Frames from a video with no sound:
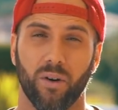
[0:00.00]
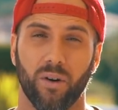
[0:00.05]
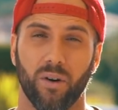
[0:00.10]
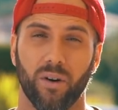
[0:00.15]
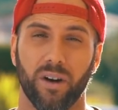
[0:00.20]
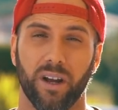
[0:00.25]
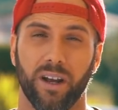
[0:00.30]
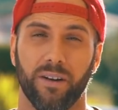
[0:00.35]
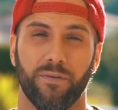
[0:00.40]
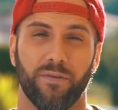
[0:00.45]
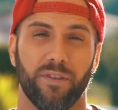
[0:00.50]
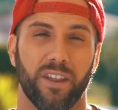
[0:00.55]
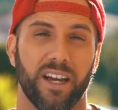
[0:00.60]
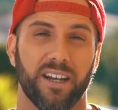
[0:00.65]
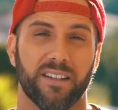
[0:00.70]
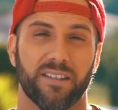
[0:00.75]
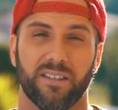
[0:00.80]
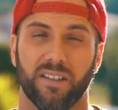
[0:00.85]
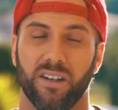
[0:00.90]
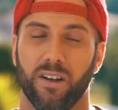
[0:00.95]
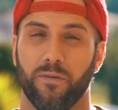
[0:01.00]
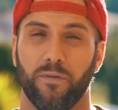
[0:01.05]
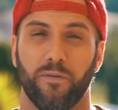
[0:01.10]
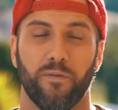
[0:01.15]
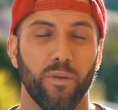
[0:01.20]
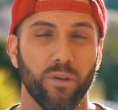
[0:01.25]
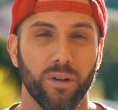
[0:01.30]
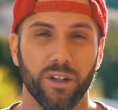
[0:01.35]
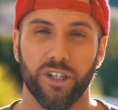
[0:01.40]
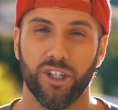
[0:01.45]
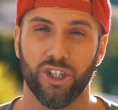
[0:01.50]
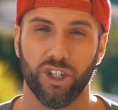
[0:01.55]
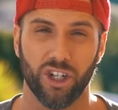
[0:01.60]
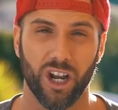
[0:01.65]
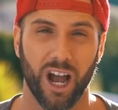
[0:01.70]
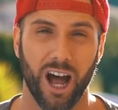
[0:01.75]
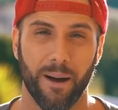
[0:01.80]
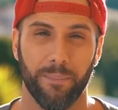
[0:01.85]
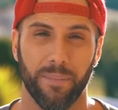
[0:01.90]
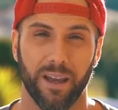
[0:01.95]
or if there's a fully
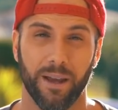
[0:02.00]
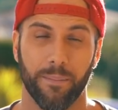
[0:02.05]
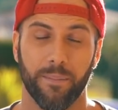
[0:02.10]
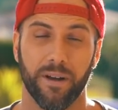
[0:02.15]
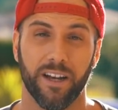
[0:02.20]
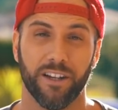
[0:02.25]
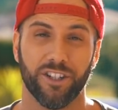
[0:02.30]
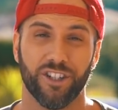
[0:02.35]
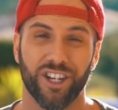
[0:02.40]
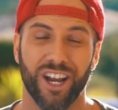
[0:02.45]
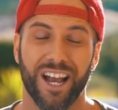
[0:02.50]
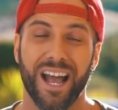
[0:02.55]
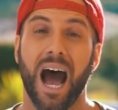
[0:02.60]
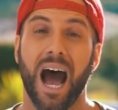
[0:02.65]
sharp image,